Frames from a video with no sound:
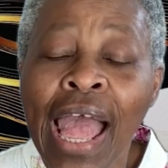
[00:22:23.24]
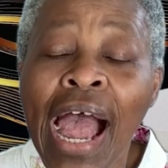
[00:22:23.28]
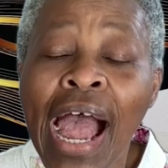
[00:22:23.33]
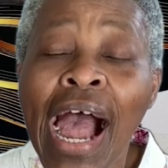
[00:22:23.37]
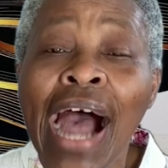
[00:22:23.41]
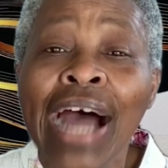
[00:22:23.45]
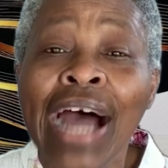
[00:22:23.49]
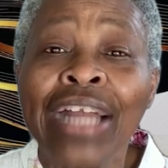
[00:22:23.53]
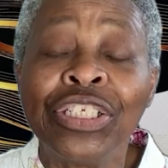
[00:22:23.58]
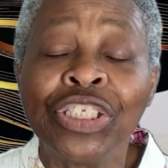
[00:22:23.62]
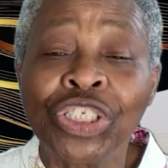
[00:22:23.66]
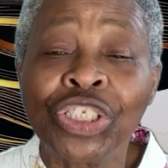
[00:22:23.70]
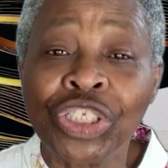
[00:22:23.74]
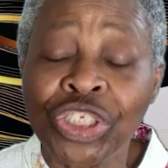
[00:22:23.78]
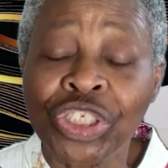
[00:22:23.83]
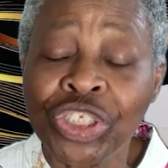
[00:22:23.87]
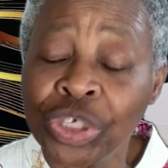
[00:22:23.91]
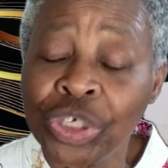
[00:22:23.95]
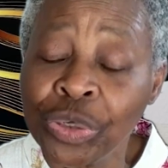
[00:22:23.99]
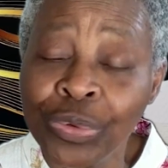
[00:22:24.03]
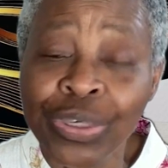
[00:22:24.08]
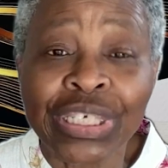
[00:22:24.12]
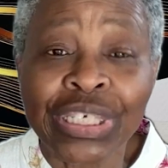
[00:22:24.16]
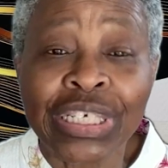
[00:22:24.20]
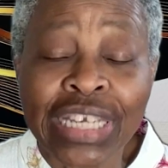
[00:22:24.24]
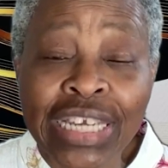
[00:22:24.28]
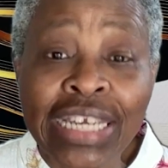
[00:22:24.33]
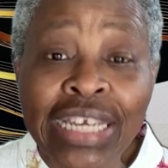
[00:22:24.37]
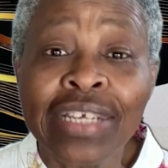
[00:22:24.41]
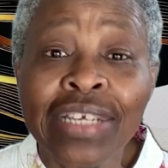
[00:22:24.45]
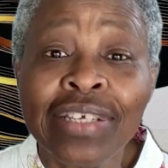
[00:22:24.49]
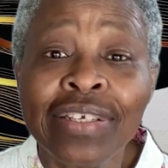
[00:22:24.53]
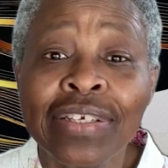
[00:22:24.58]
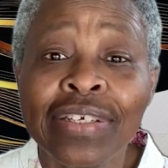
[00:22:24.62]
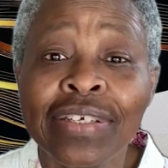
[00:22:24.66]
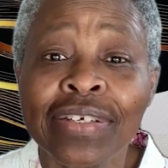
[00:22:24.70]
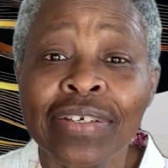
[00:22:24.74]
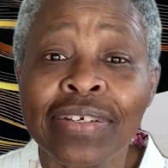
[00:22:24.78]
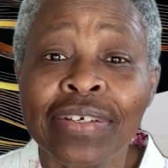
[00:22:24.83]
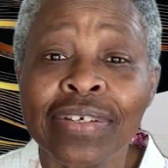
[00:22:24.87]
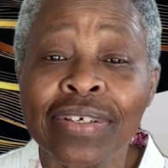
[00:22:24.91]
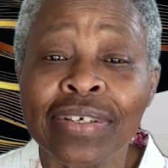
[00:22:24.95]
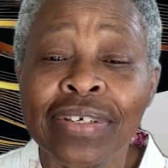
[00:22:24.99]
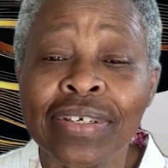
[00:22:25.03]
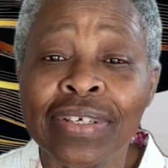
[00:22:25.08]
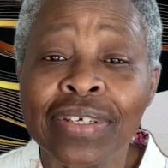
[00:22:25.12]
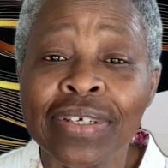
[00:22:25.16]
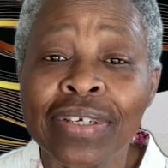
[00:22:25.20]
And so it
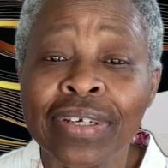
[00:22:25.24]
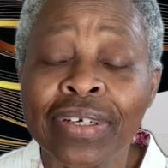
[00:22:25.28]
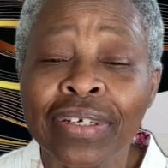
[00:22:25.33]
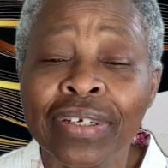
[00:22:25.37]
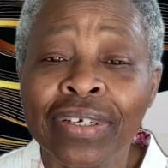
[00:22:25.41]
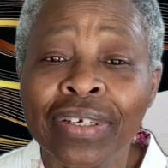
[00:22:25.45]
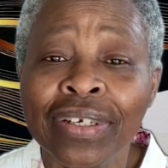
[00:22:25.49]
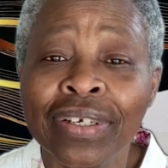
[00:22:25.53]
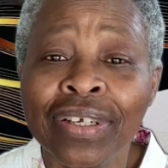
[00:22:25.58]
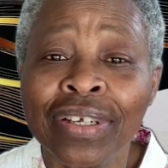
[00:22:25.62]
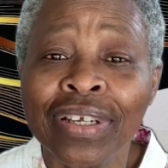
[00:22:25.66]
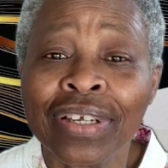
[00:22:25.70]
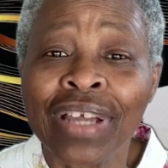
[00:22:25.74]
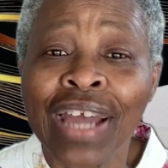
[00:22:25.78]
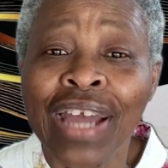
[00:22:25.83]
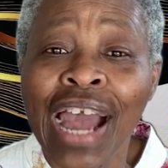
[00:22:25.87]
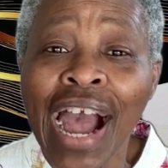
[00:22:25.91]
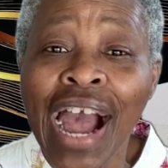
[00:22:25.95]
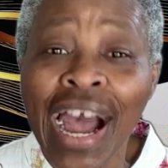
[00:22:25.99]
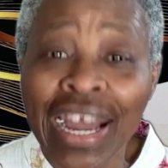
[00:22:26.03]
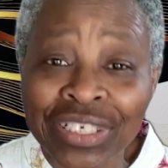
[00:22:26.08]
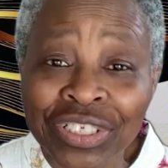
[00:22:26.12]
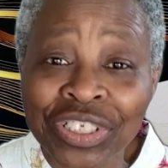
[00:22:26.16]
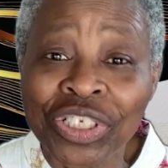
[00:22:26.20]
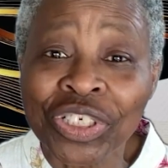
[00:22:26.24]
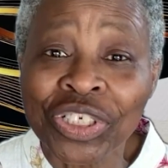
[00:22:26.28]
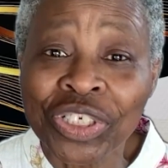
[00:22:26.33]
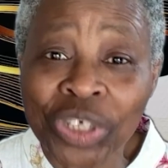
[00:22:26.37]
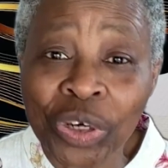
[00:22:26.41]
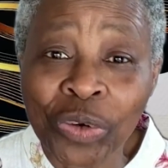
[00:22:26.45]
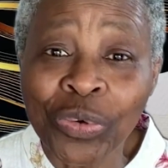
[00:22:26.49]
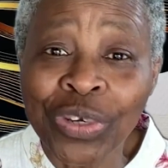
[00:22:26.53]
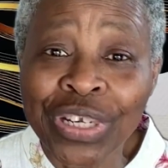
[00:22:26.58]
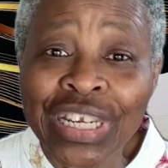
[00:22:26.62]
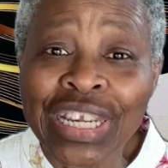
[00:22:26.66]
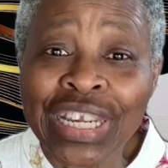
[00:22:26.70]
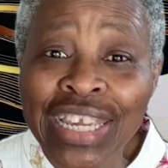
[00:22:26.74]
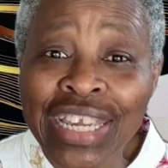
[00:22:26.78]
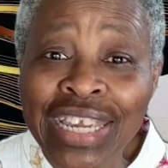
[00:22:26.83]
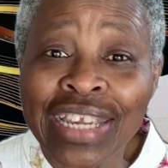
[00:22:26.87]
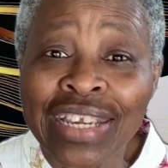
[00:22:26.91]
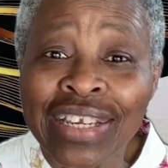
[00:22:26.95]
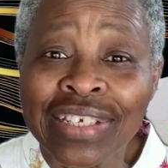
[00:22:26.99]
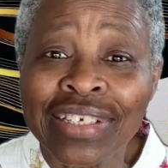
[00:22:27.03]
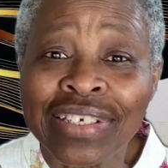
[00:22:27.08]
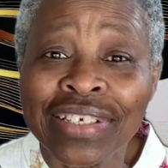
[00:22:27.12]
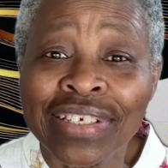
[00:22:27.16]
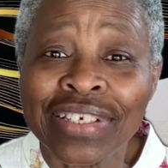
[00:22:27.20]
is, and so it
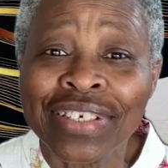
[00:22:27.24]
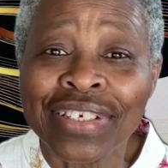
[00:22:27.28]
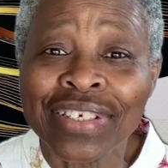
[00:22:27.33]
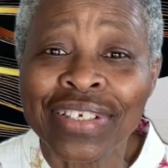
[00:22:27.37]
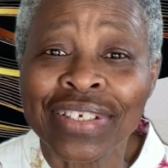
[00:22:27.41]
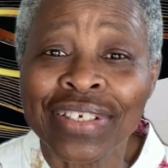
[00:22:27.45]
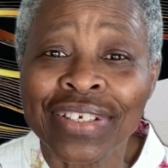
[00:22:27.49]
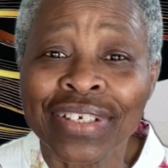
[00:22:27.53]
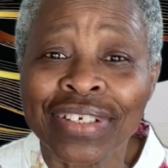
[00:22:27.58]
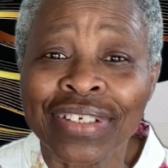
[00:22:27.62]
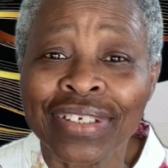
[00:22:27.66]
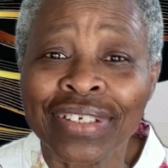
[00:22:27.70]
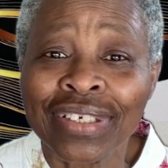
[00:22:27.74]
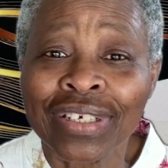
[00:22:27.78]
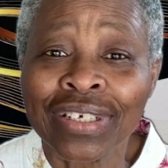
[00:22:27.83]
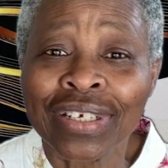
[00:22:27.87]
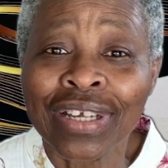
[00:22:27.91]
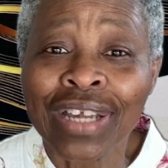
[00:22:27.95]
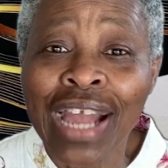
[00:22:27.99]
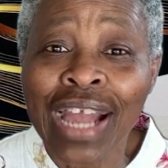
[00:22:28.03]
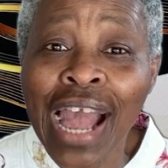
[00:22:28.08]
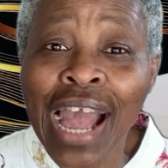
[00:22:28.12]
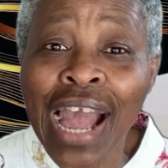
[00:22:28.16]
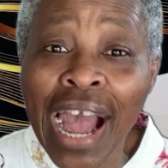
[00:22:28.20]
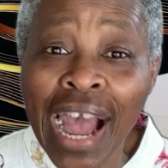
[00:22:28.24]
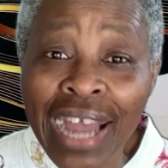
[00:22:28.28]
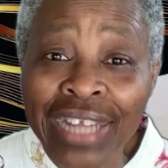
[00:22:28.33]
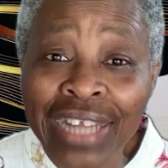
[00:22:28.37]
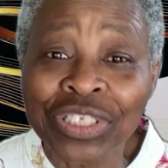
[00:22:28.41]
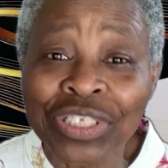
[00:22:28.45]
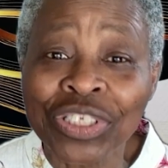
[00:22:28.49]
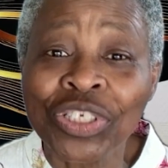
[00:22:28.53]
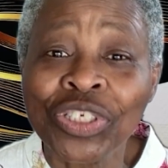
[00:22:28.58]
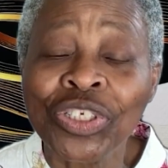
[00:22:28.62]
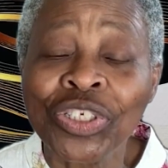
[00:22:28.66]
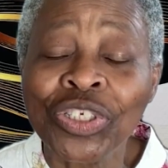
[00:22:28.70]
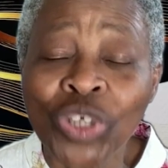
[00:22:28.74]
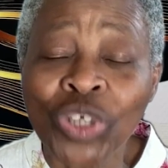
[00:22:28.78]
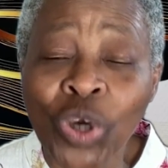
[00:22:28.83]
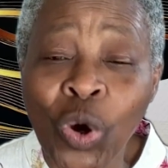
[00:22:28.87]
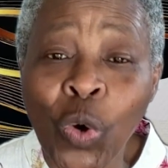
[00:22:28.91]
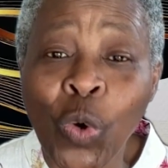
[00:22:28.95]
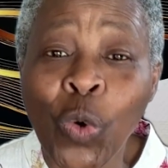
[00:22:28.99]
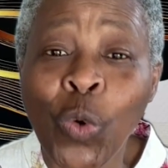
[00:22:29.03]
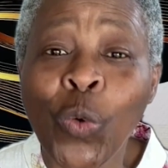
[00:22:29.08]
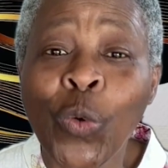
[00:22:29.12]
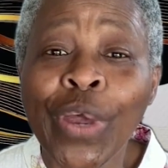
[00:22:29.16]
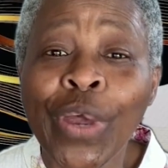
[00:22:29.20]
is, and
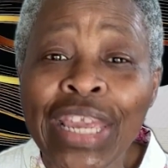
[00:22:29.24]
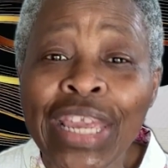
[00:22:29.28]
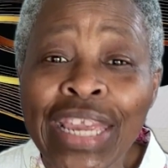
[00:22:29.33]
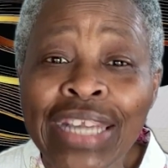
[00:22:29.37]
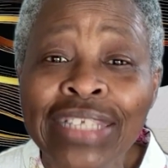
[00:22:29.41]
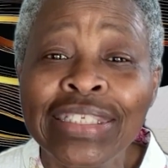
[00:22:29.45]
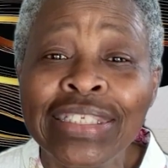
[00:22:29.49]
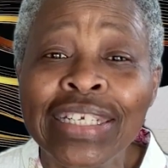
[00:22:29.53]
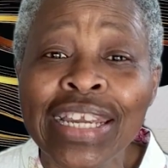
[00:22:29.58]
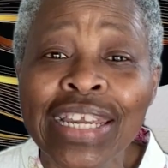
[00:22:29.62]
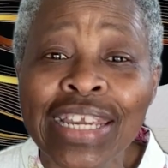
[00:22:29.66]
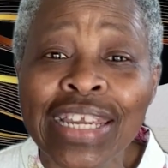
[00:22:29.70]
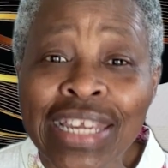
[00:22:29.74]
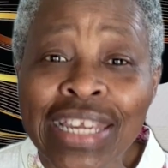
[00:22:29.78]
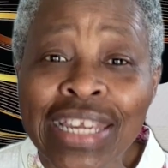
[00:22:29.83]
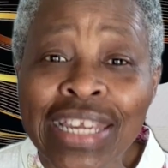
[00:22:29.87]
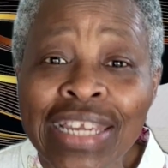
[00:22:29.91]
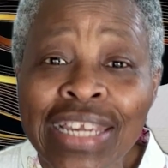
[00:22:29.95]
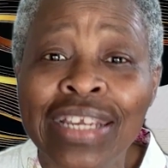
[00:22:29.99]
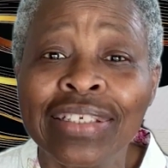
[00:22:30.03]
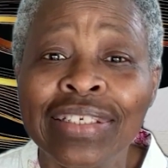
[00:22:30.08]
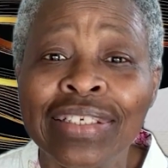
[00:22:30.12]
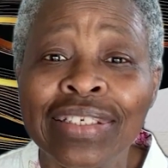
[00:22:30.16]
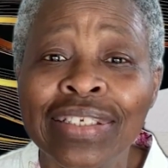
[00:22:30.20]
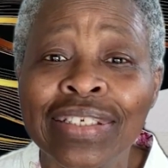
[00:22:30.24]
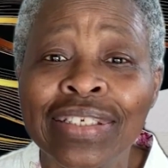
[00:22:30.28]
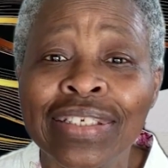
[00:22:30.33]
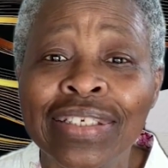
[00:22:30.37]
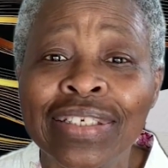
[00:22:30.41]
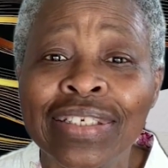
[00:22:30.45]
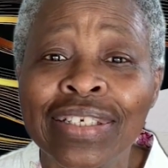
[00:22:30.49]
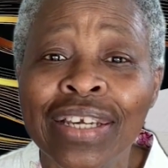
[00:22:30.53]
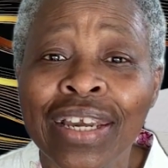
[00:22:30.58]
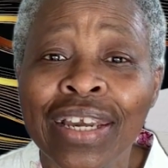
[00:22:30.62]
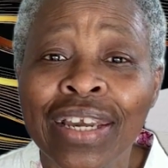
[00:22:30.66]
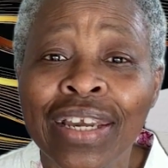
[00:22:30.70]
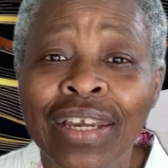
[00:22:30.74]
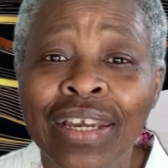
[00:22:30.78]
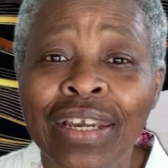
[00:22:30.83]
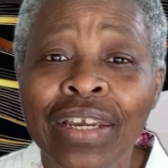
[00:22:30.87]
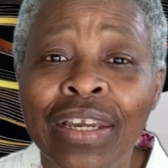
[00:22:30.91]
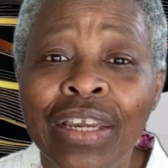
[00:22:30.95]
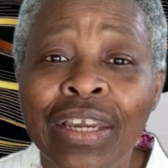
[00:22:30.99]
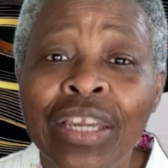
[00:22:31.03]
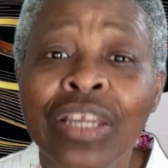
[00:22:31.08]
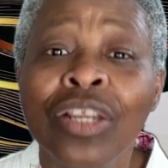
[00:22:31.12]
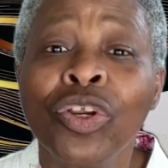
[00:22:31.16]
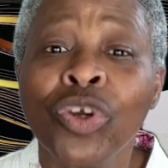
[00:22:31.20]
so it is
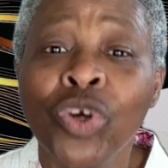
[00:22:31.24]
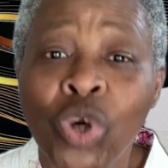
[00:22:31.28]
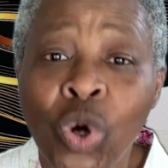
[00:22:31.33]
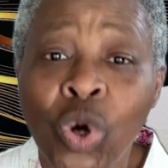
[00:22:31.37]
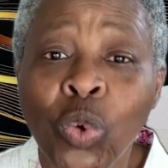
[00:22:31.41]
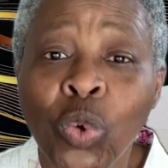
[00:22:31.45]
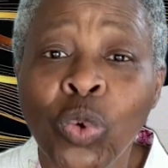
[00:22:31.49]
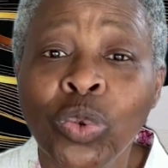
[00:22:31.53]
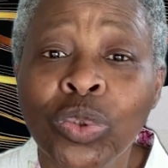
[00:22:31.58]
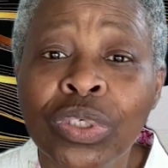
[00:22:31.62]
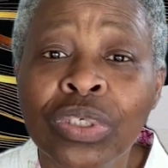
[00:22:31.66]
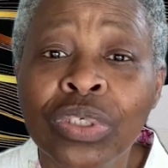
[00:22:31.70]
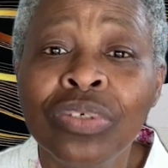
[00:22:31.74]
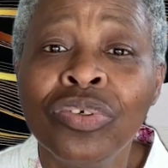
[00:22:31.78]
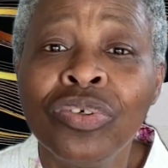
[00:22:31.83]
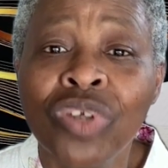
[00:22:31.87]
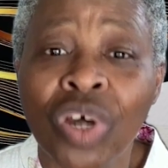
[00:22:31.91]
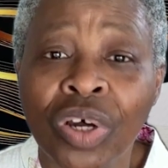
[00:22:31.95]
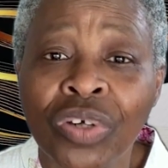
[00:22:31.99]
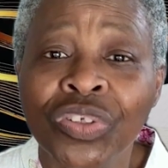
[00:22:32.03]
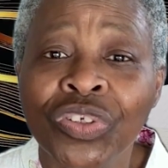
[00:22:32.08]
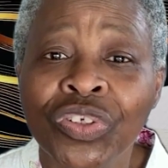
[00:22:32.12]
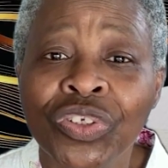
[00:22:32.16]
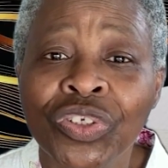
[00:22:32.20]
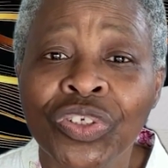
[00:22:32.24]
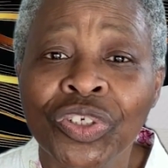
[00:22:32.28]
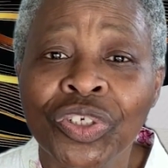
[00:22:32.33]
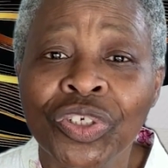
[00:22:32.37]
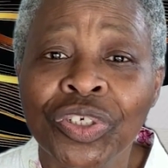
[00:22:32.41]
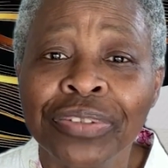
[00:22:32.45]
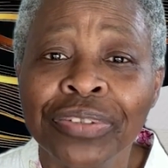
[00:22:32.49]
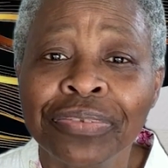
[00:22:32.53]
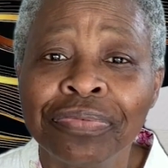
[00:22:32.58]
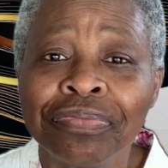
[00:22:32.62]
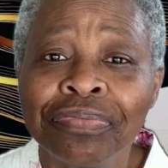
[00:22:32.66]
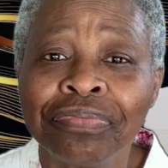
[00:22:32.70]
in golden dust.